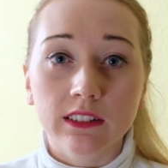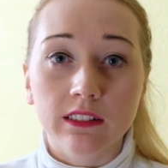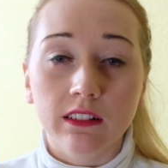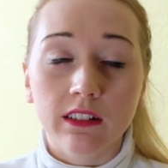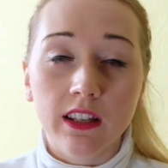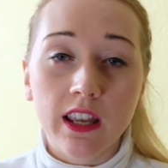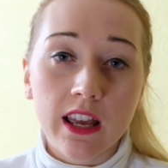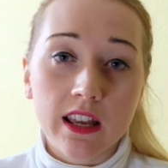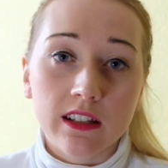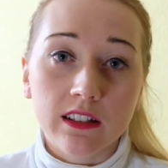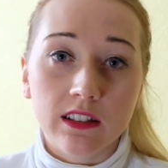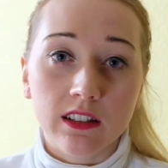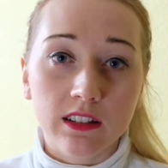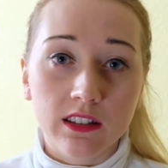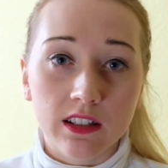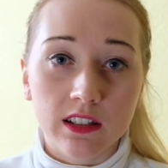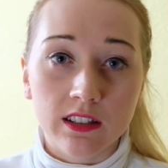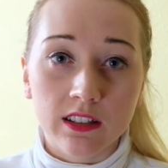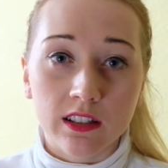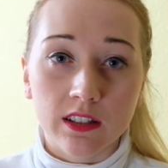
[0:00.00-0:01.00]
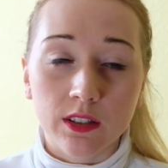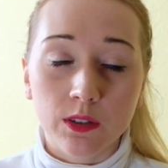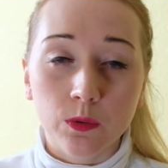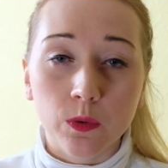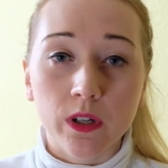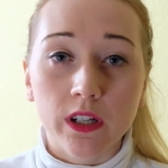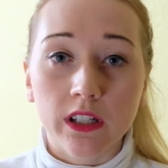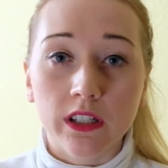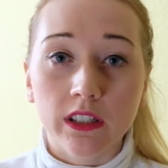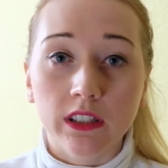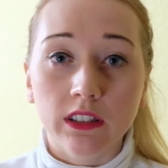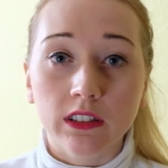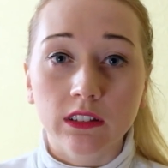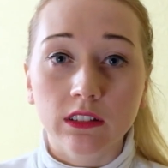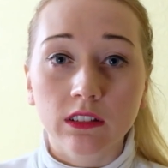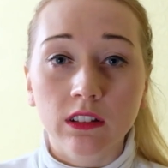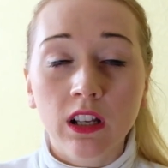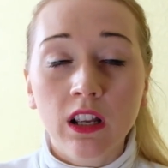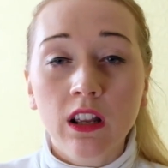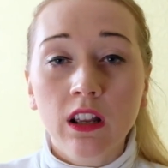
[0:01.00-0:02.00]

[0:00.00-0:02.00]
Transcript: yes, this is when